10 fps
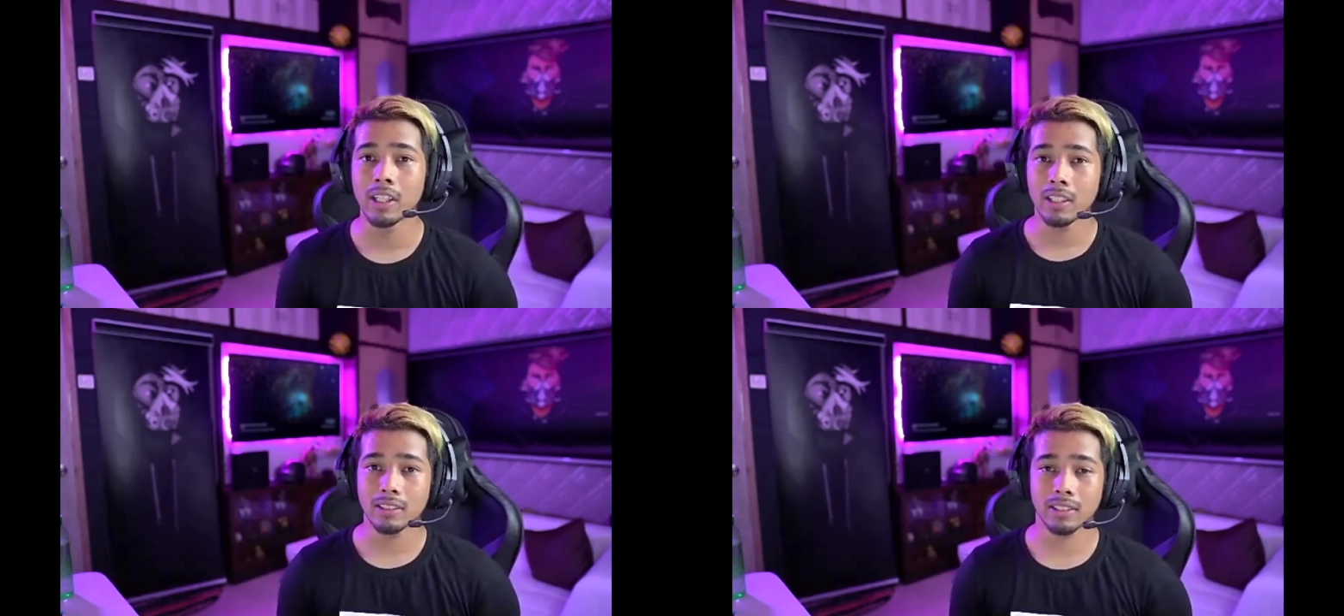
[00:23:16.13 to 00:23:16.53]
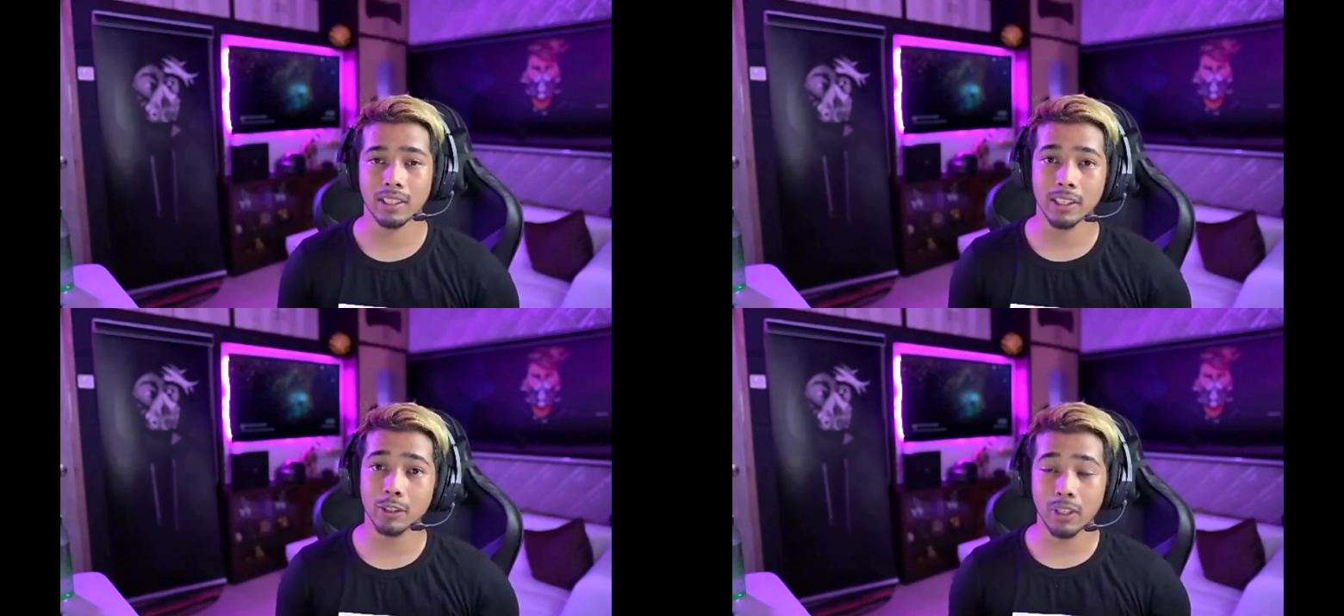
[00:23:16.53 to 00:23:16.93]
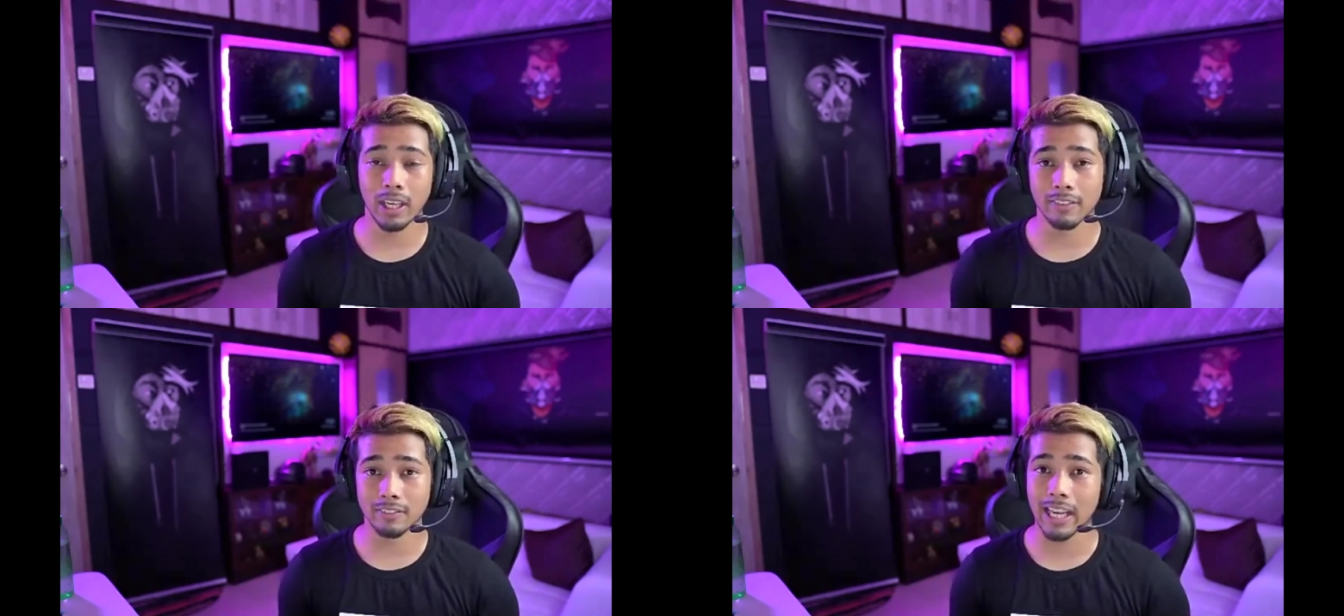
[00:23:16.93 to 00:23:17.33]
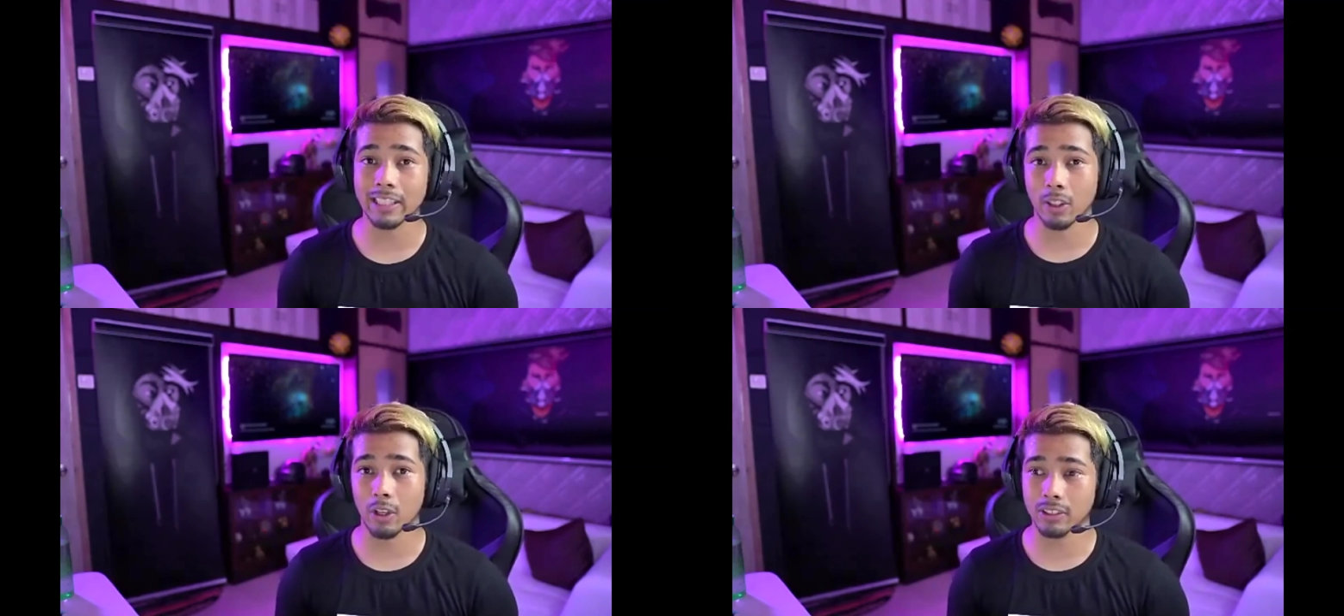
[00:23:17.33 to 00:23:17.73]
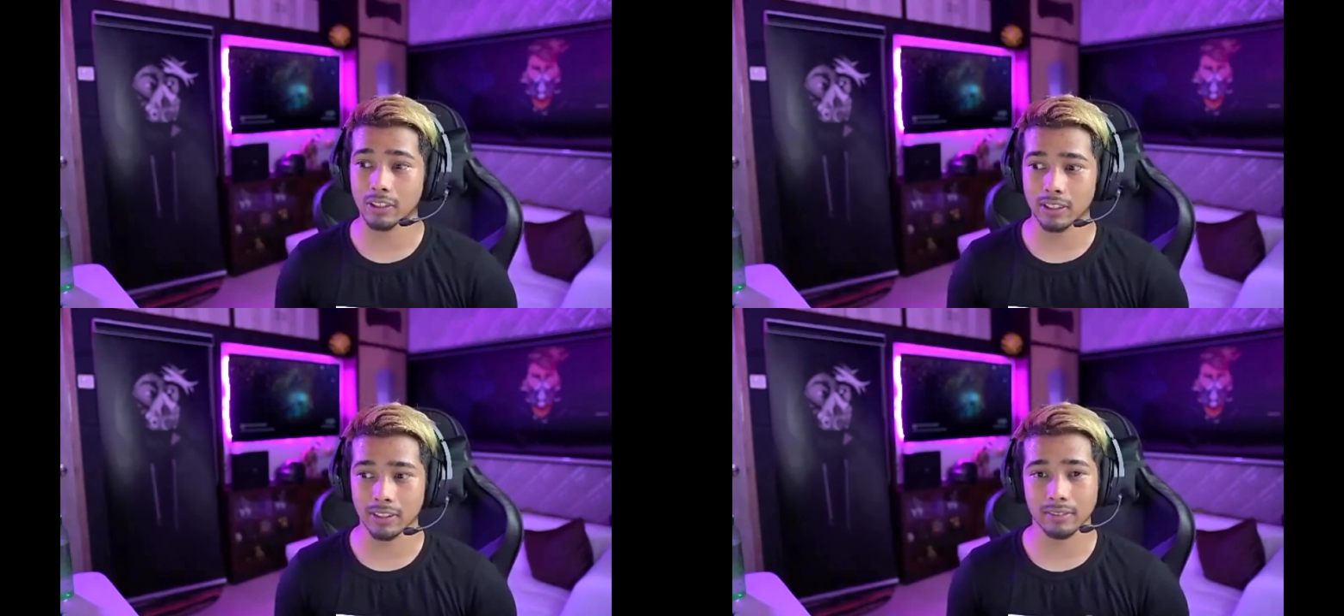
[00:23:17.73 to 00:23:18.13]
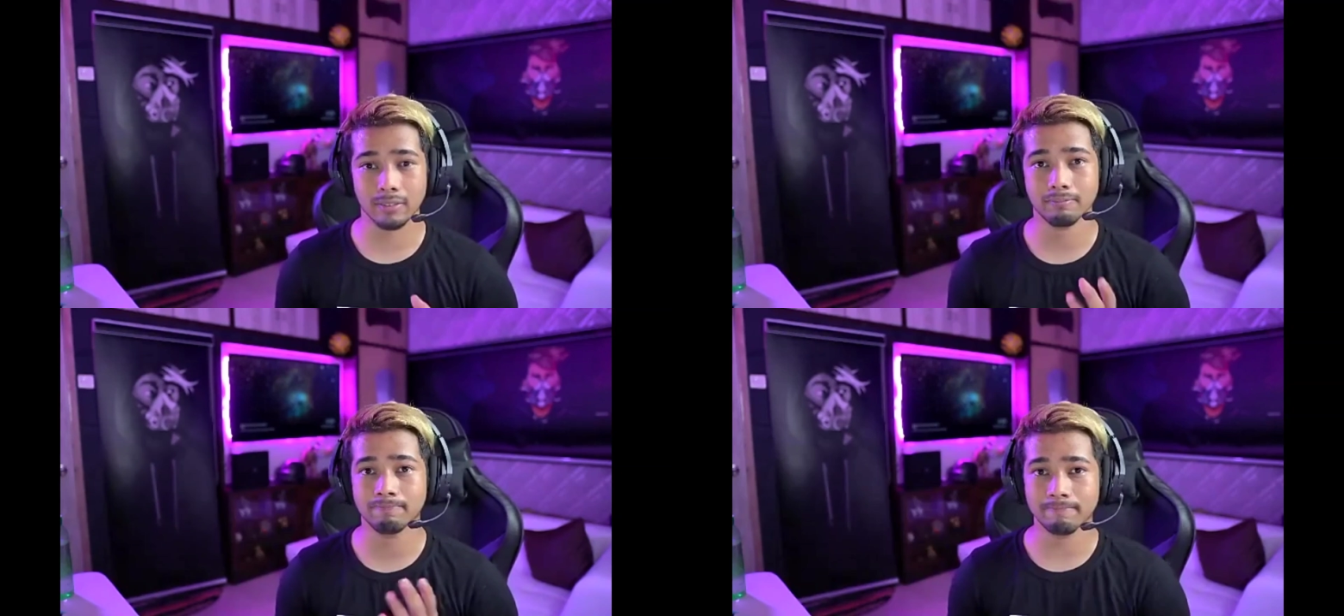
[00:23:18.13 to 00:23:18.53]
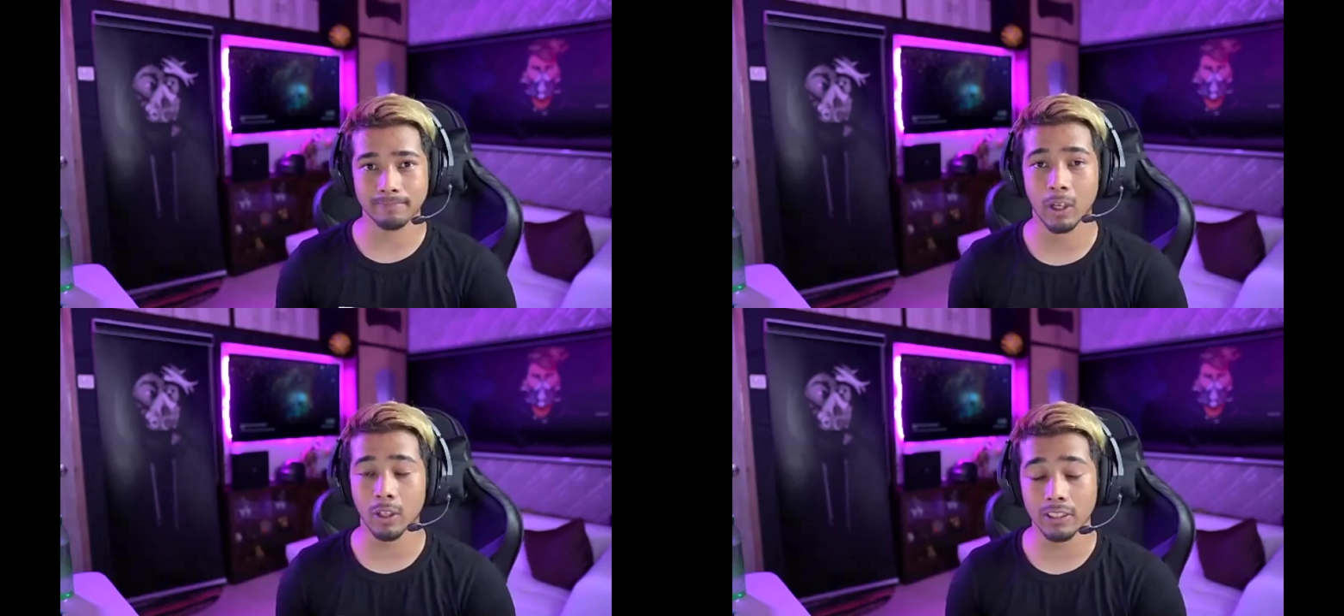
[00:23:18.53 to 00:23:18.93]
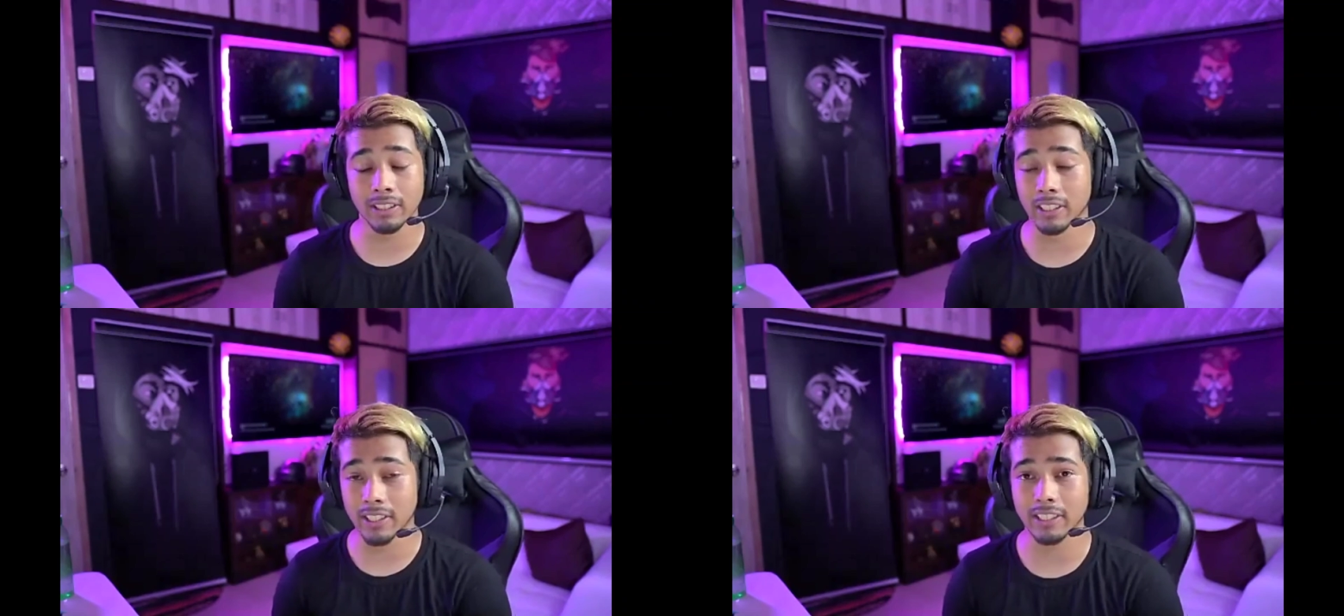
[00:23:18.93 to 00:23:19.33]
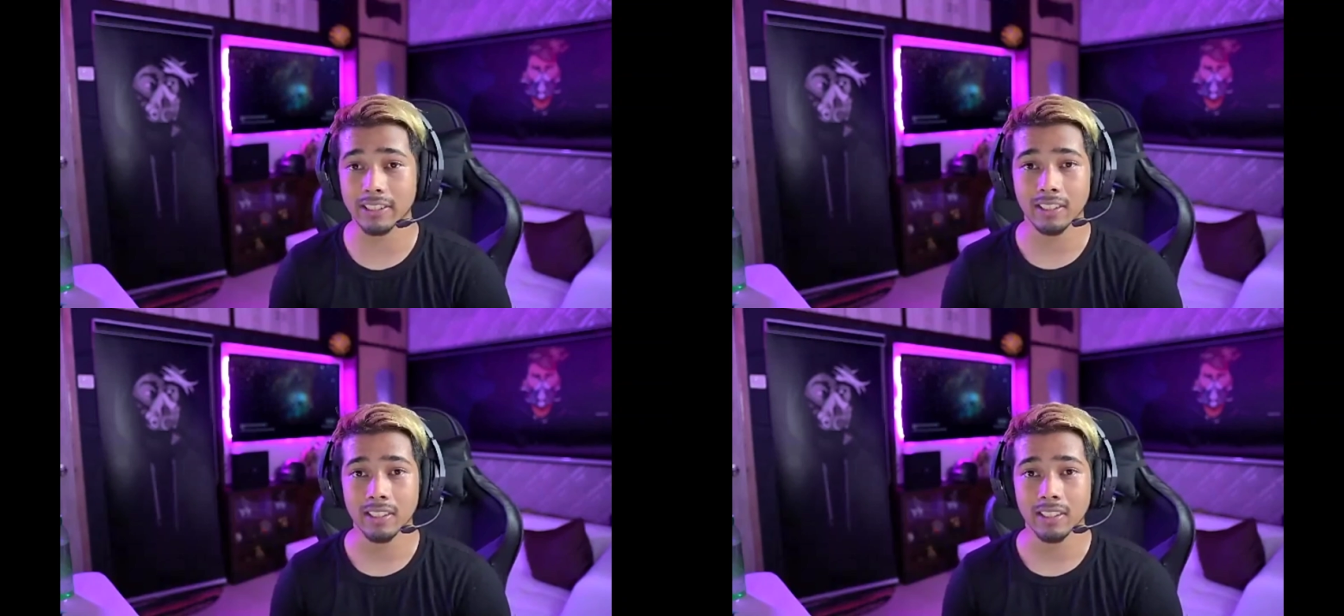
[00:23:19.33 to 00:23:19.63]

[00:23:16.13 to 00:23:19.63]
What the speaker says: They need to have that on their kid.